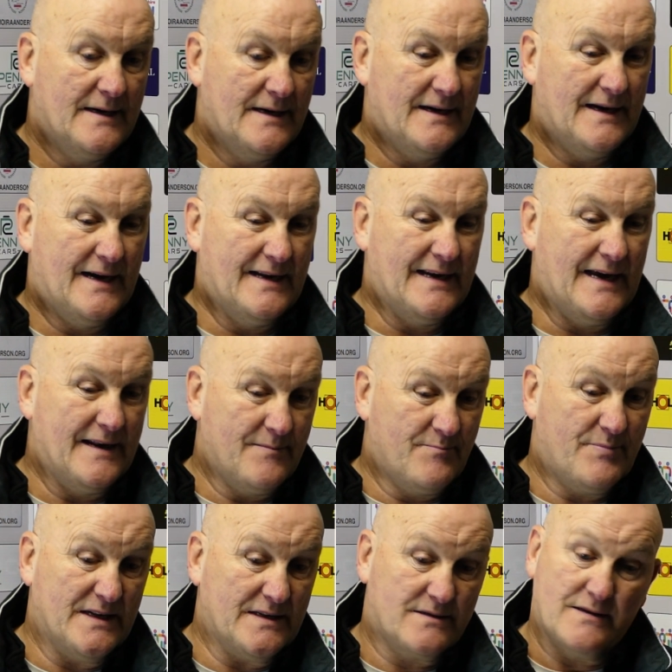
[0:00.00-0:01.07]
and
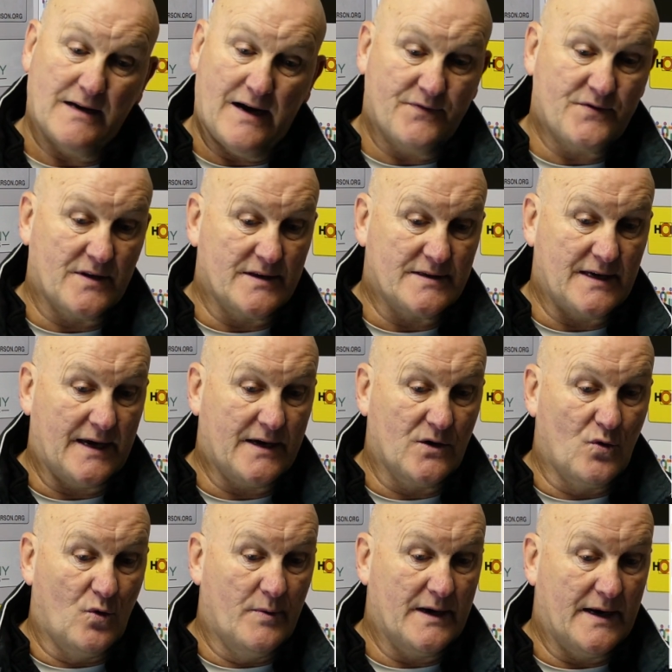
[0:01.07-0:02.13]
but after the second
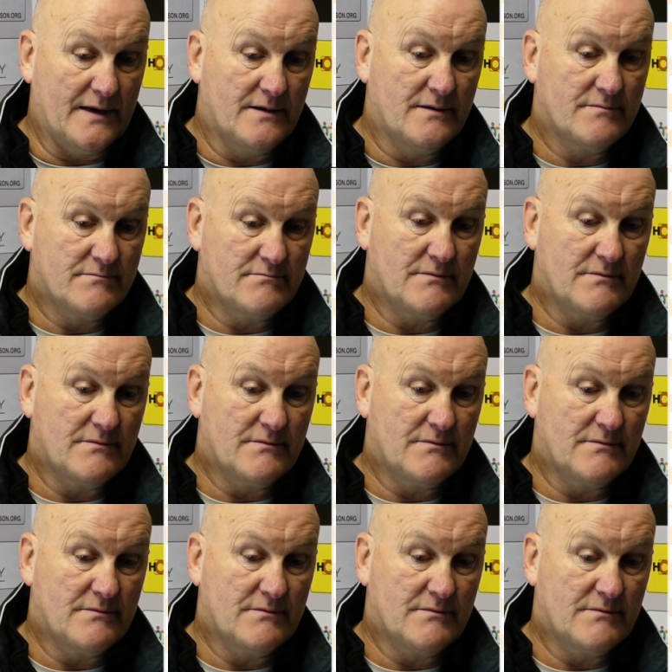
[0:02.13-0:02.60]
goal went in,